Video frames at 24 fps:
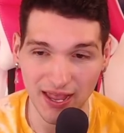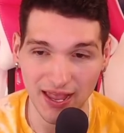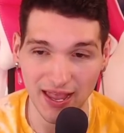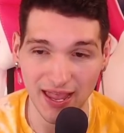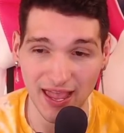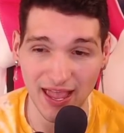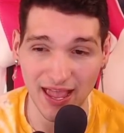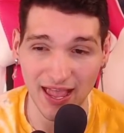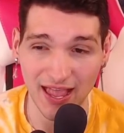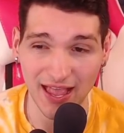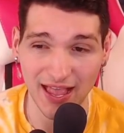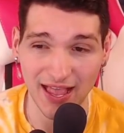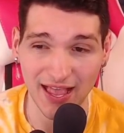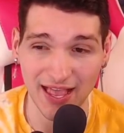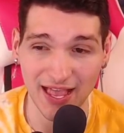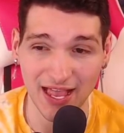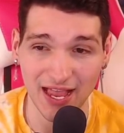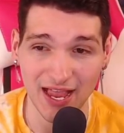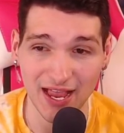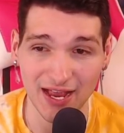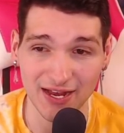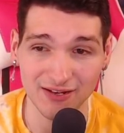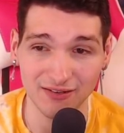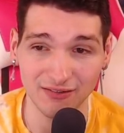
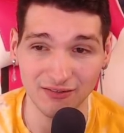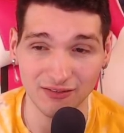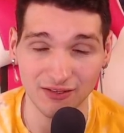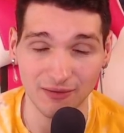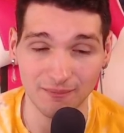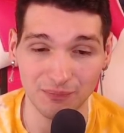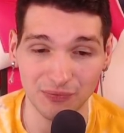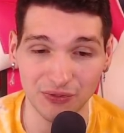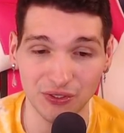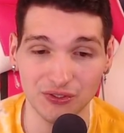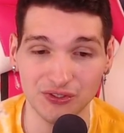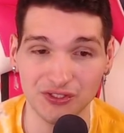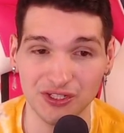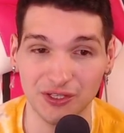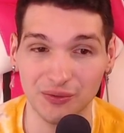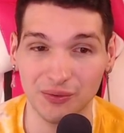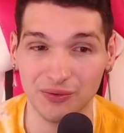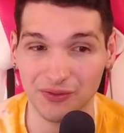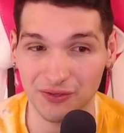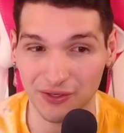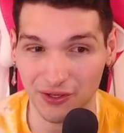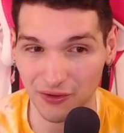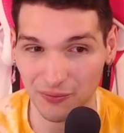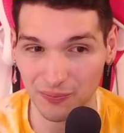and you're dealing
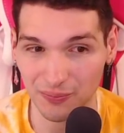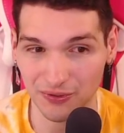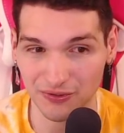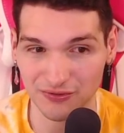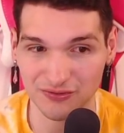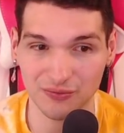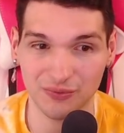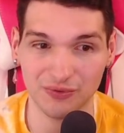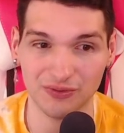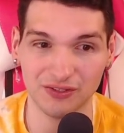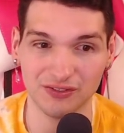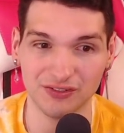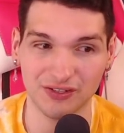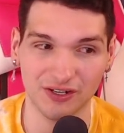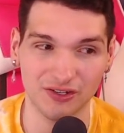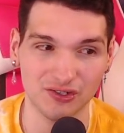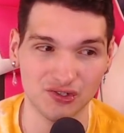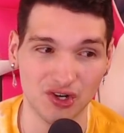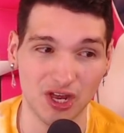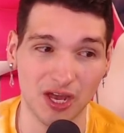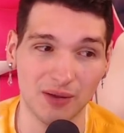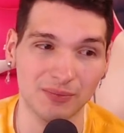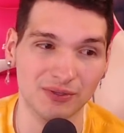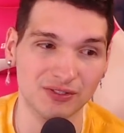with another person with a ton of
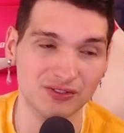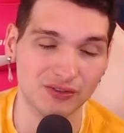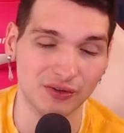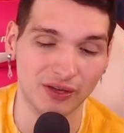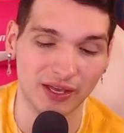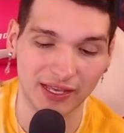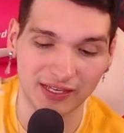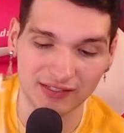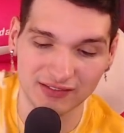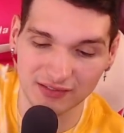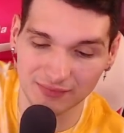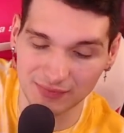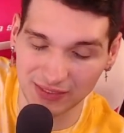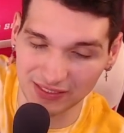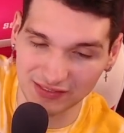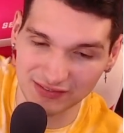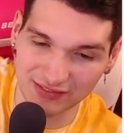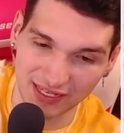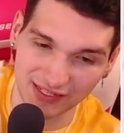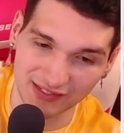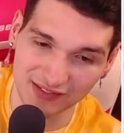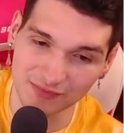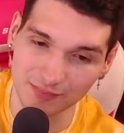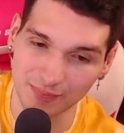trauma. So I guess it makes
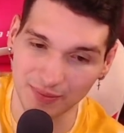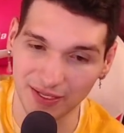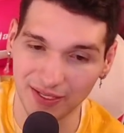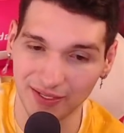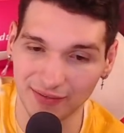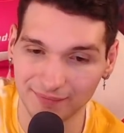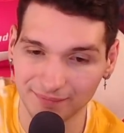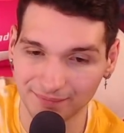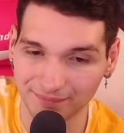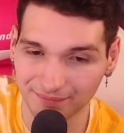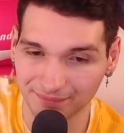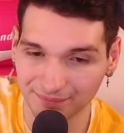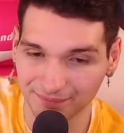sense, but...